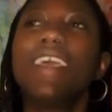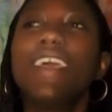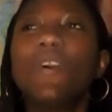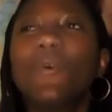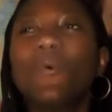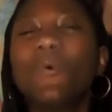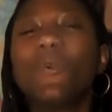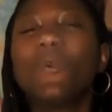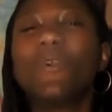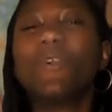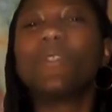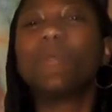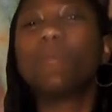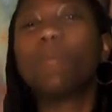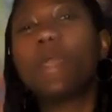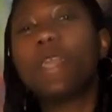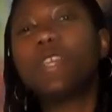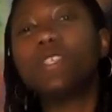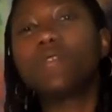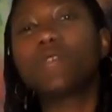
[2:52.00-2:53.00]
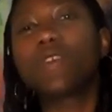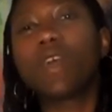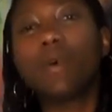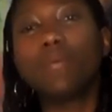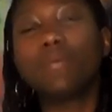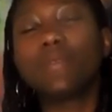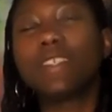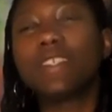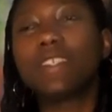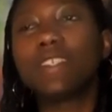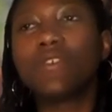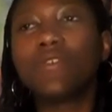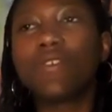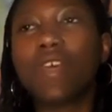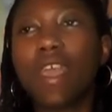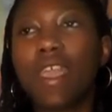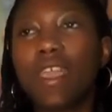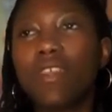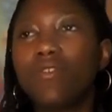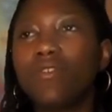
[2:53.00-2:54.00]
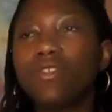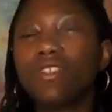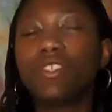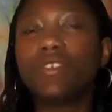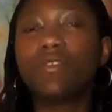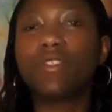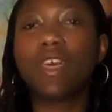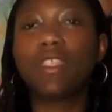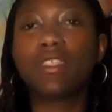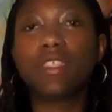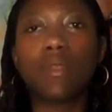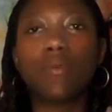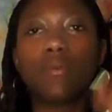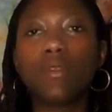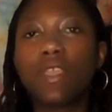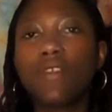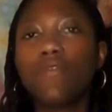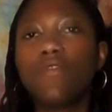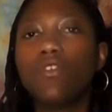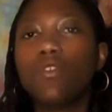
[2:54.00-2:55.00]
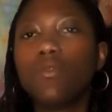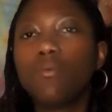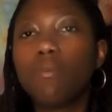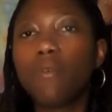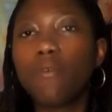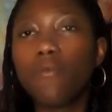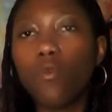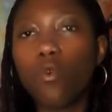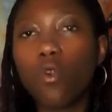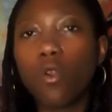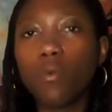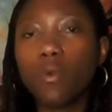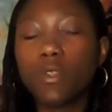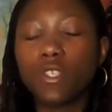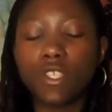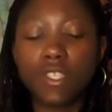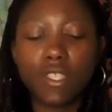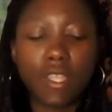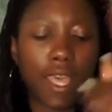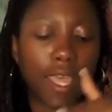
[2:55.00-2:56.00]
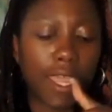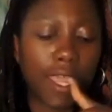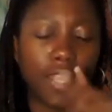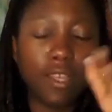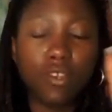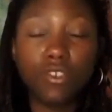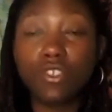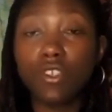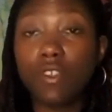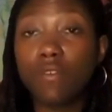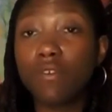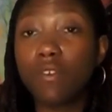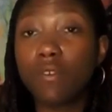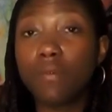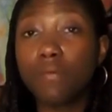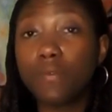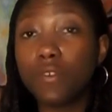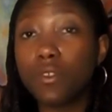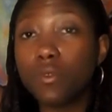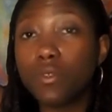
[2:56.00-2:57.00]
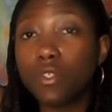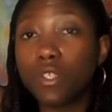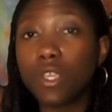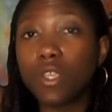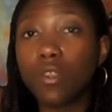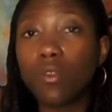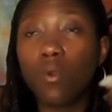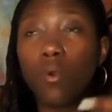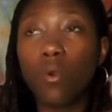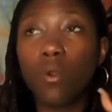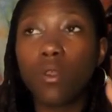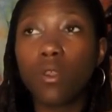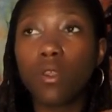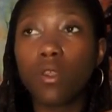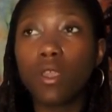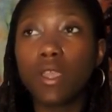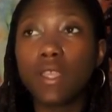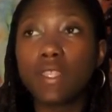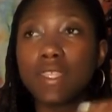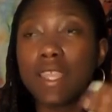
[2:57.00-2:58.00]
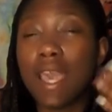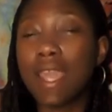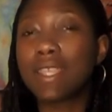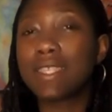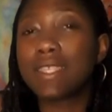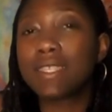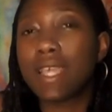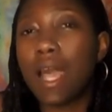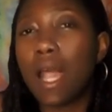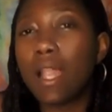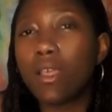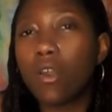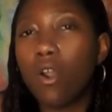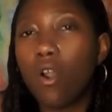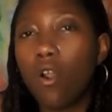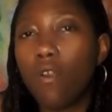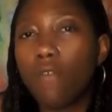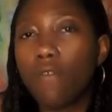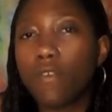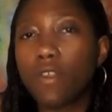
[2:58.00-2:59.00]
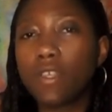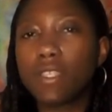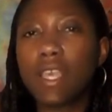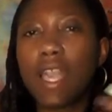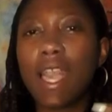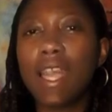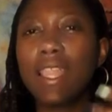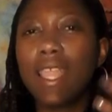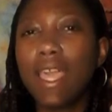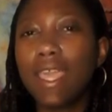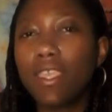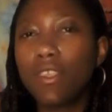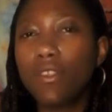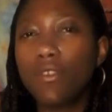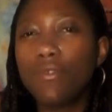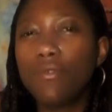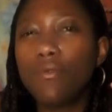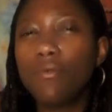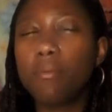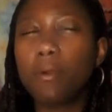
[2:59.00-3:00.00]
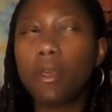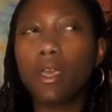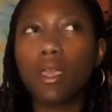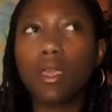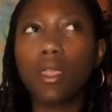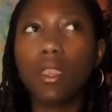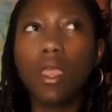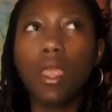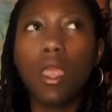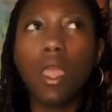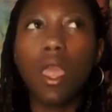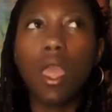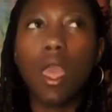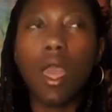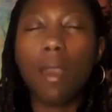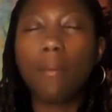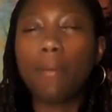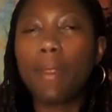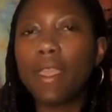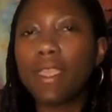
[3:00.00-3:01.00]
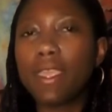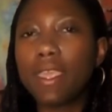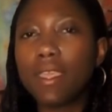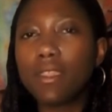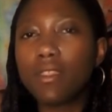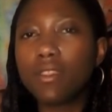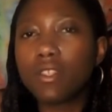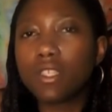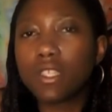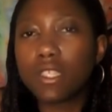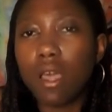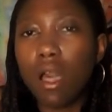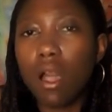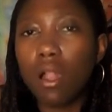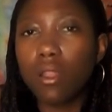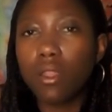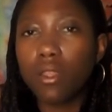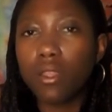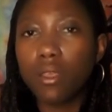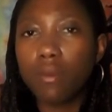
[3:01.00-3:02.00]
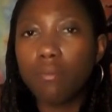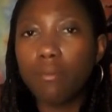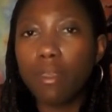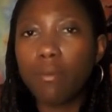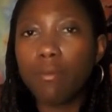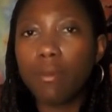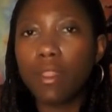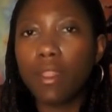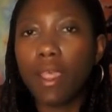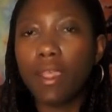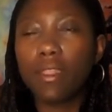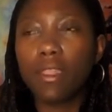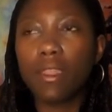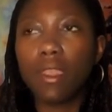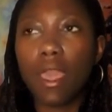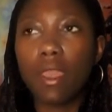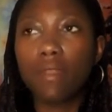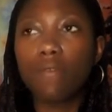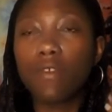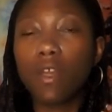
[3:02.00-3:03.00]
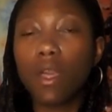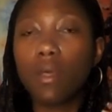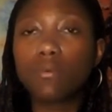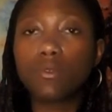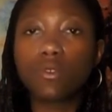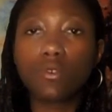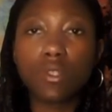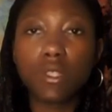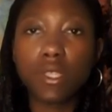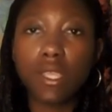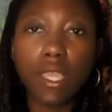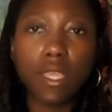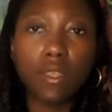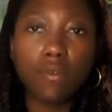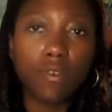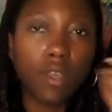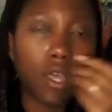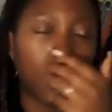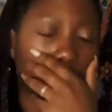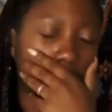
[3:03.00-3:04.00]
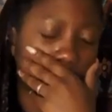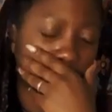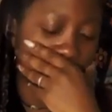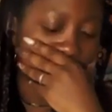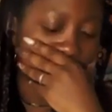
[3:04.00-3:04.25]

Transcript: or the page of cups is still that energy that they were giving you before, which is that energy of confusion, or it's not a solid offer. It's like, I like you, but I'm not getting a solid commitment like the Knight of Cups or the King of Cups.